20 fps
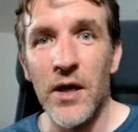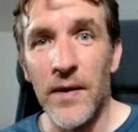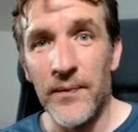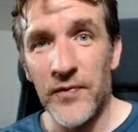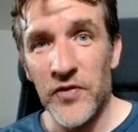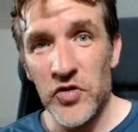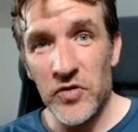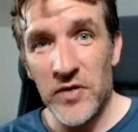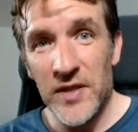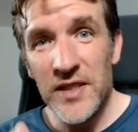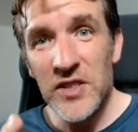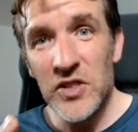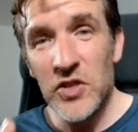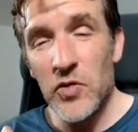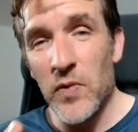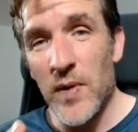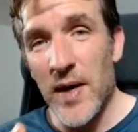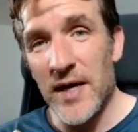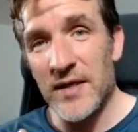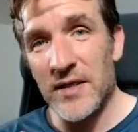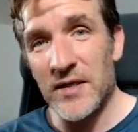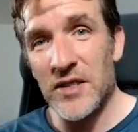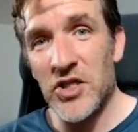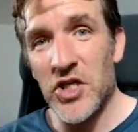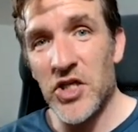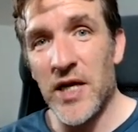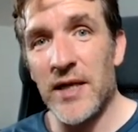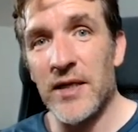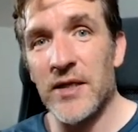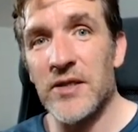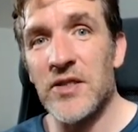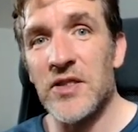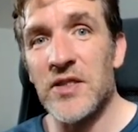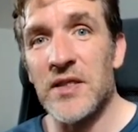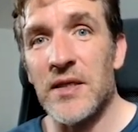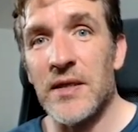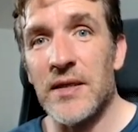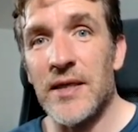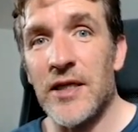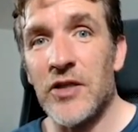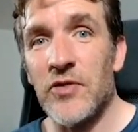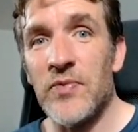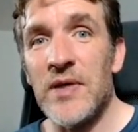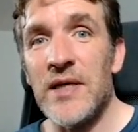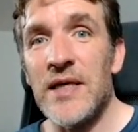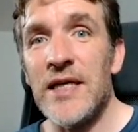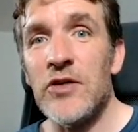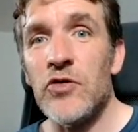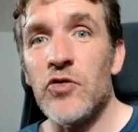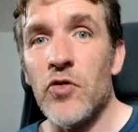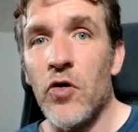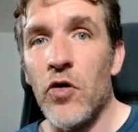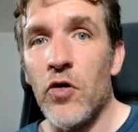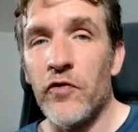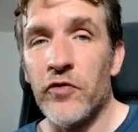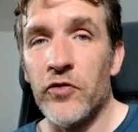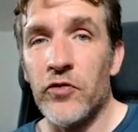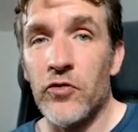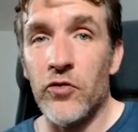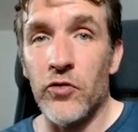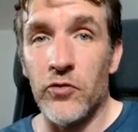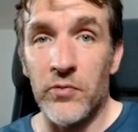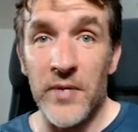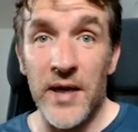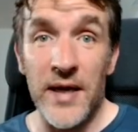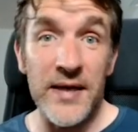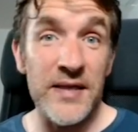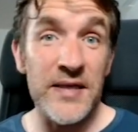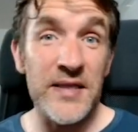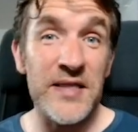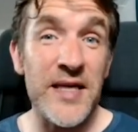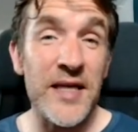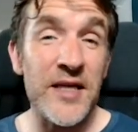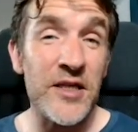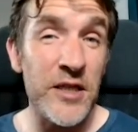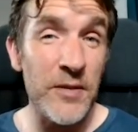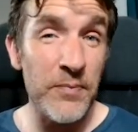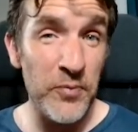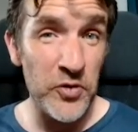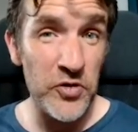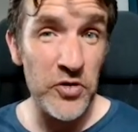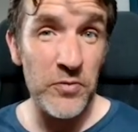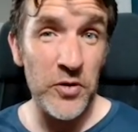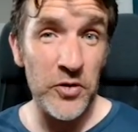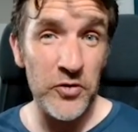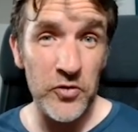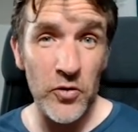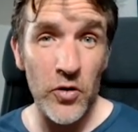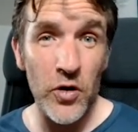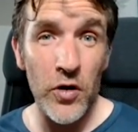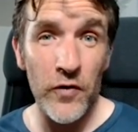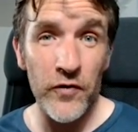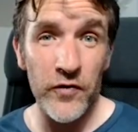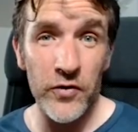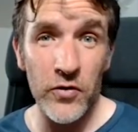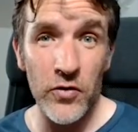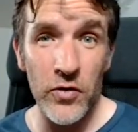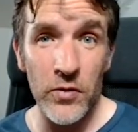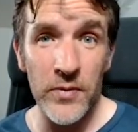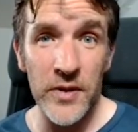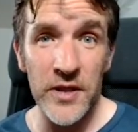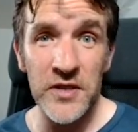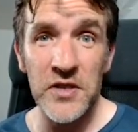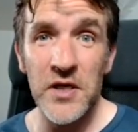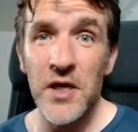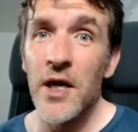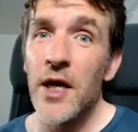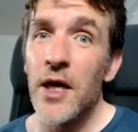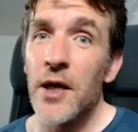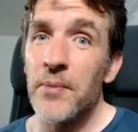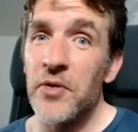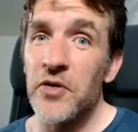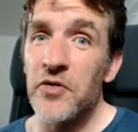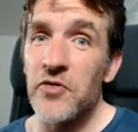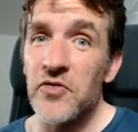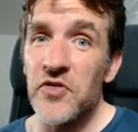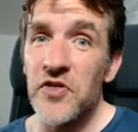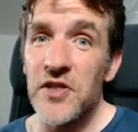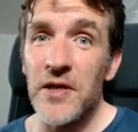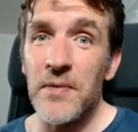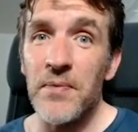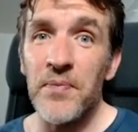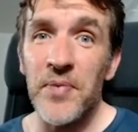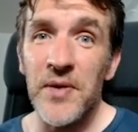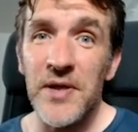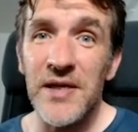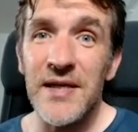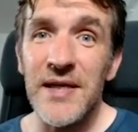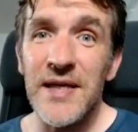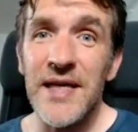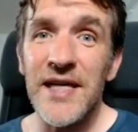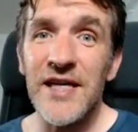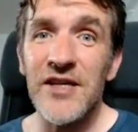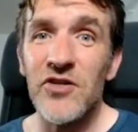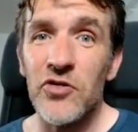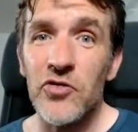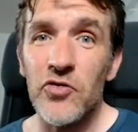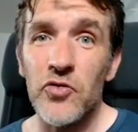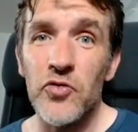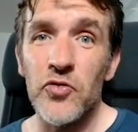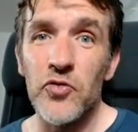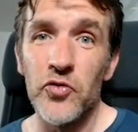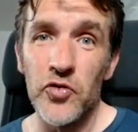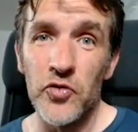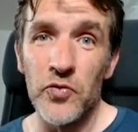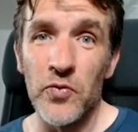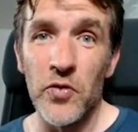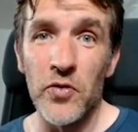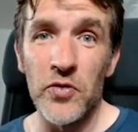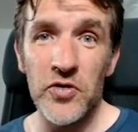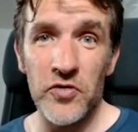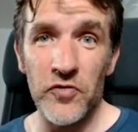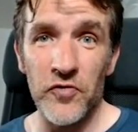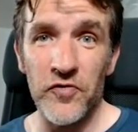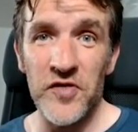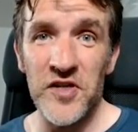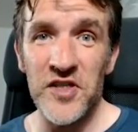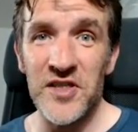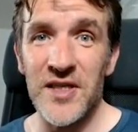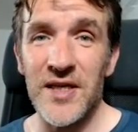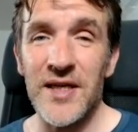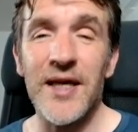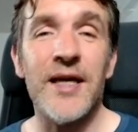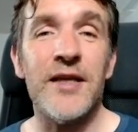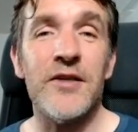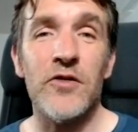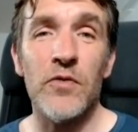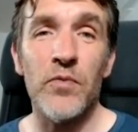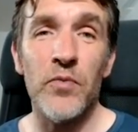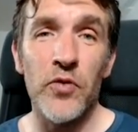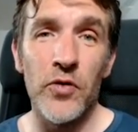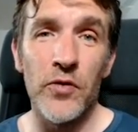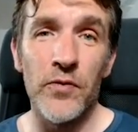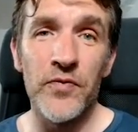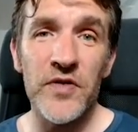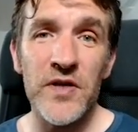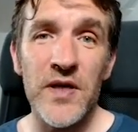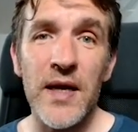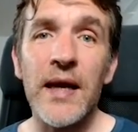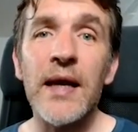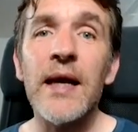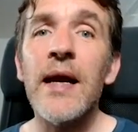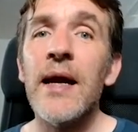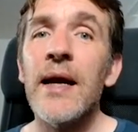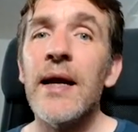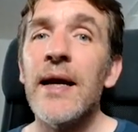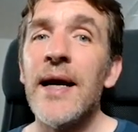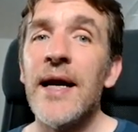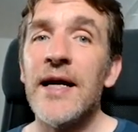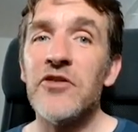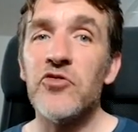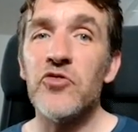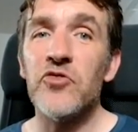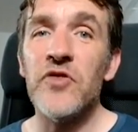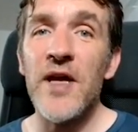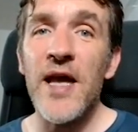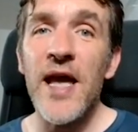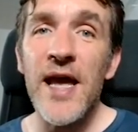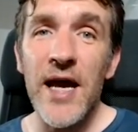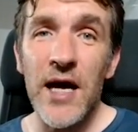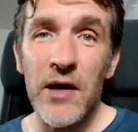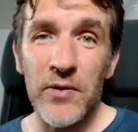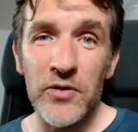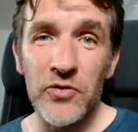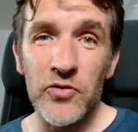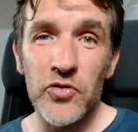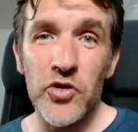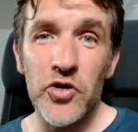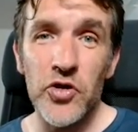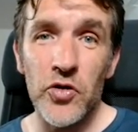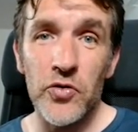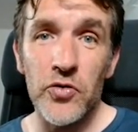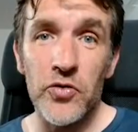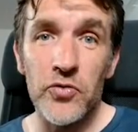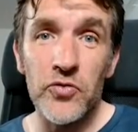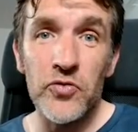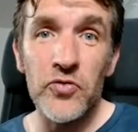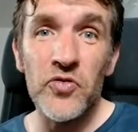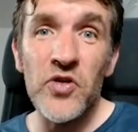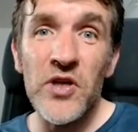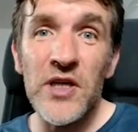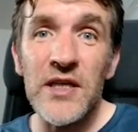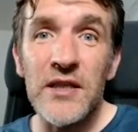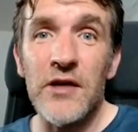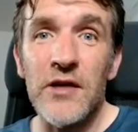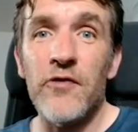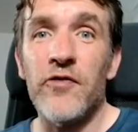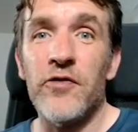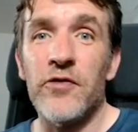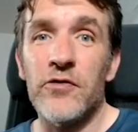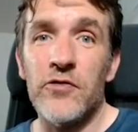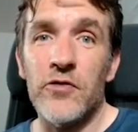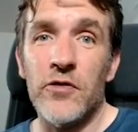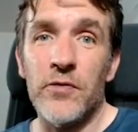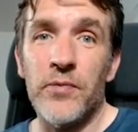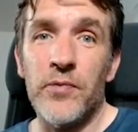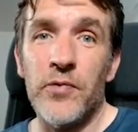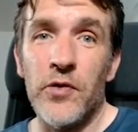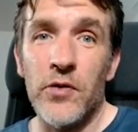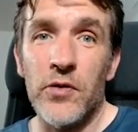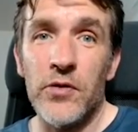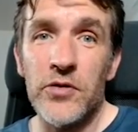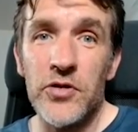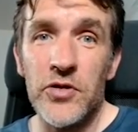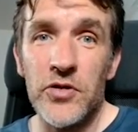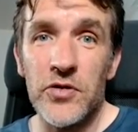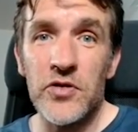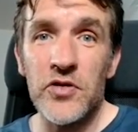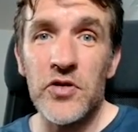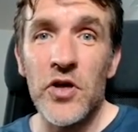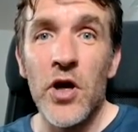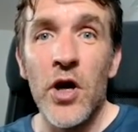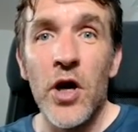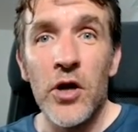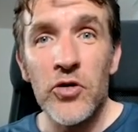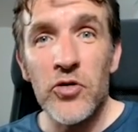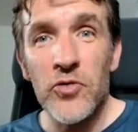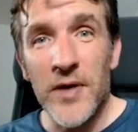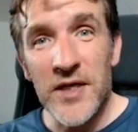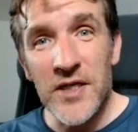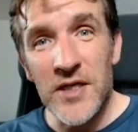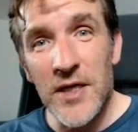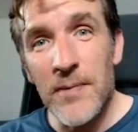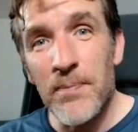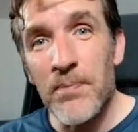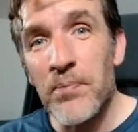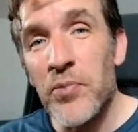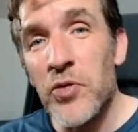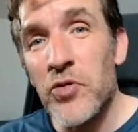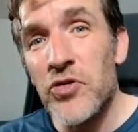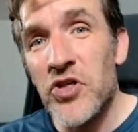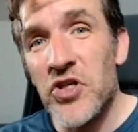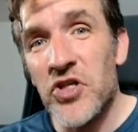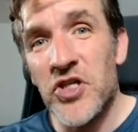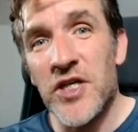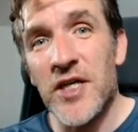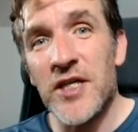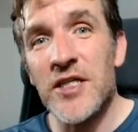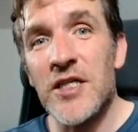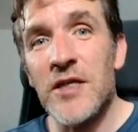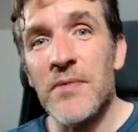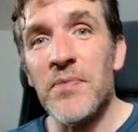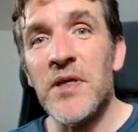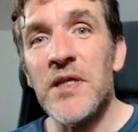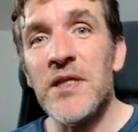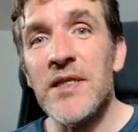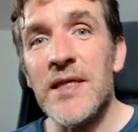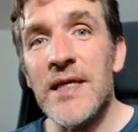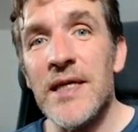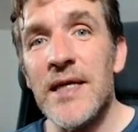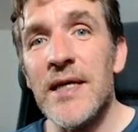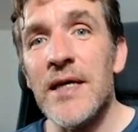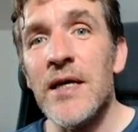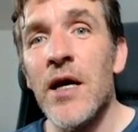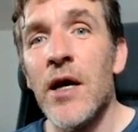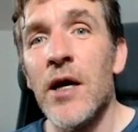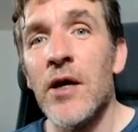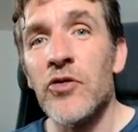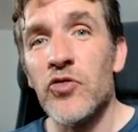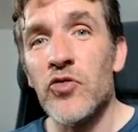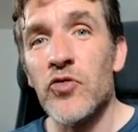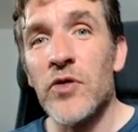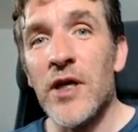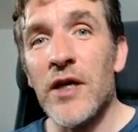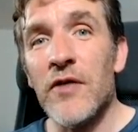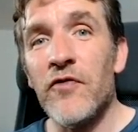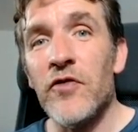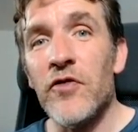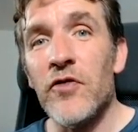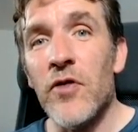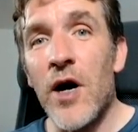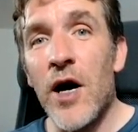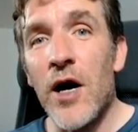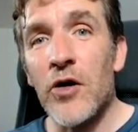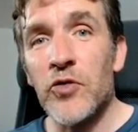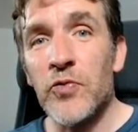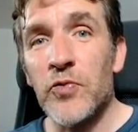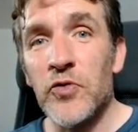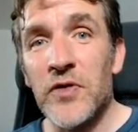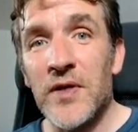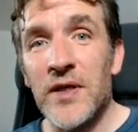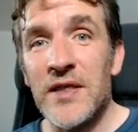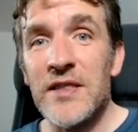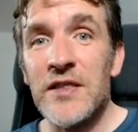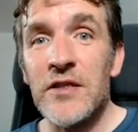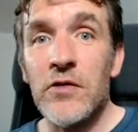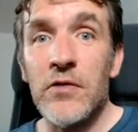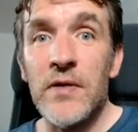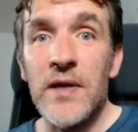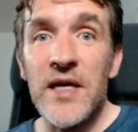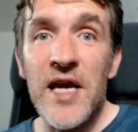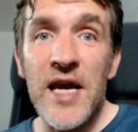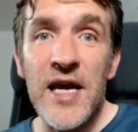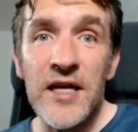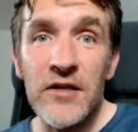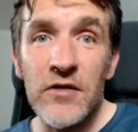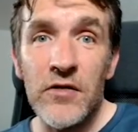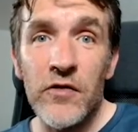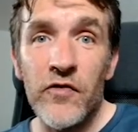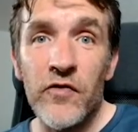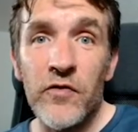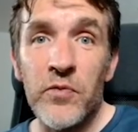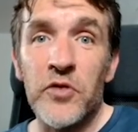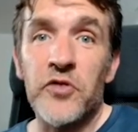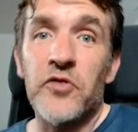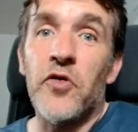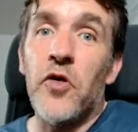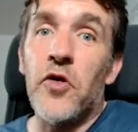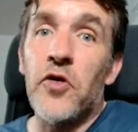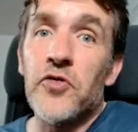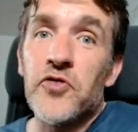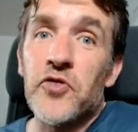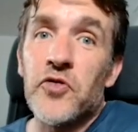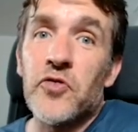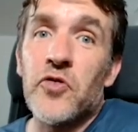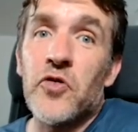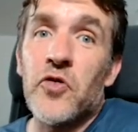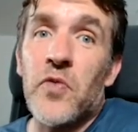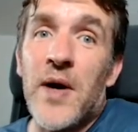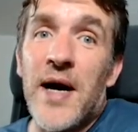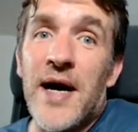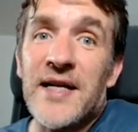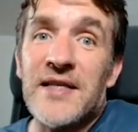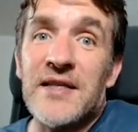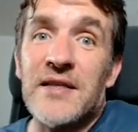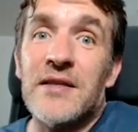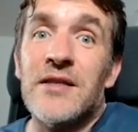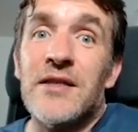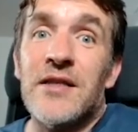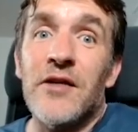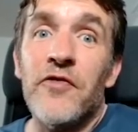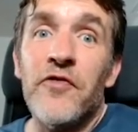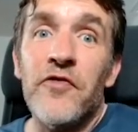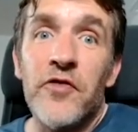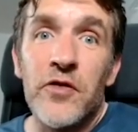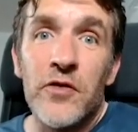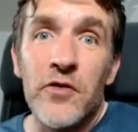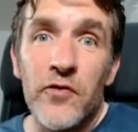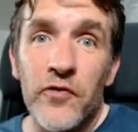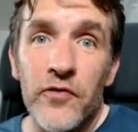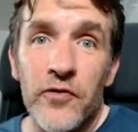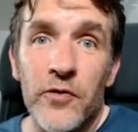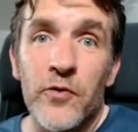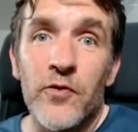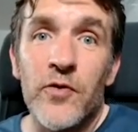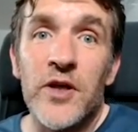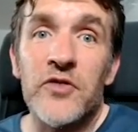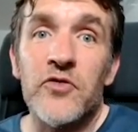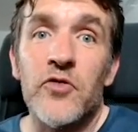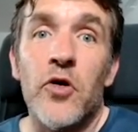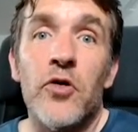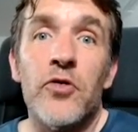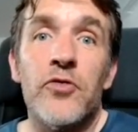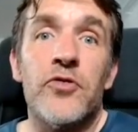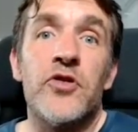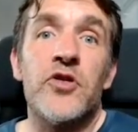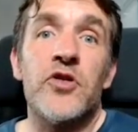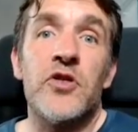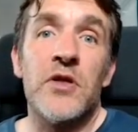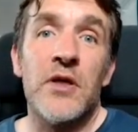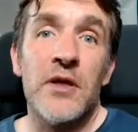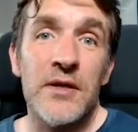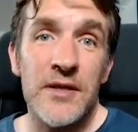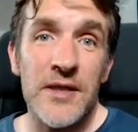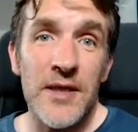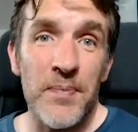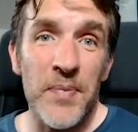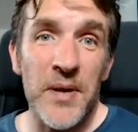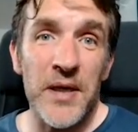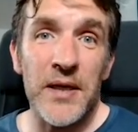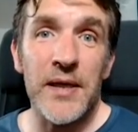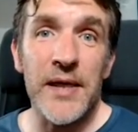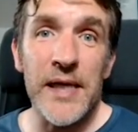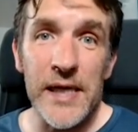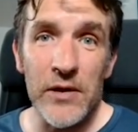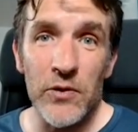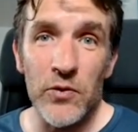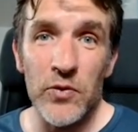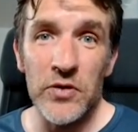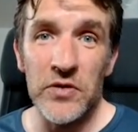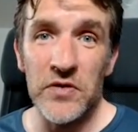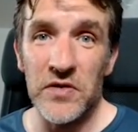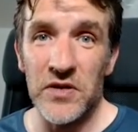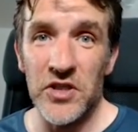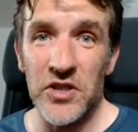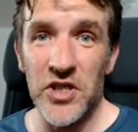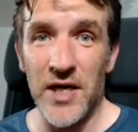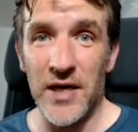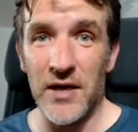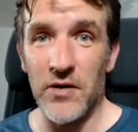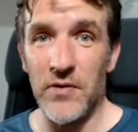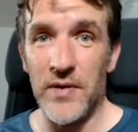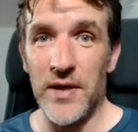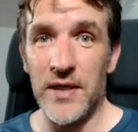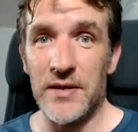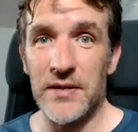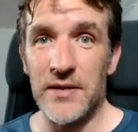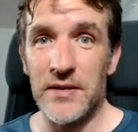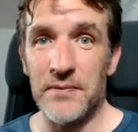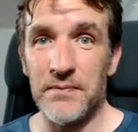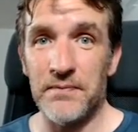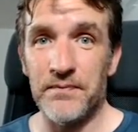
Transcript: So that's quite a challenge that we need to overcome. And it is actually possible to overcome it, but you simply need to use more sophisticated prompting. And today I want to show you 3 different approaches to actually push ChatGPT to give you output that is creative, but also quite different from what others typically would generate.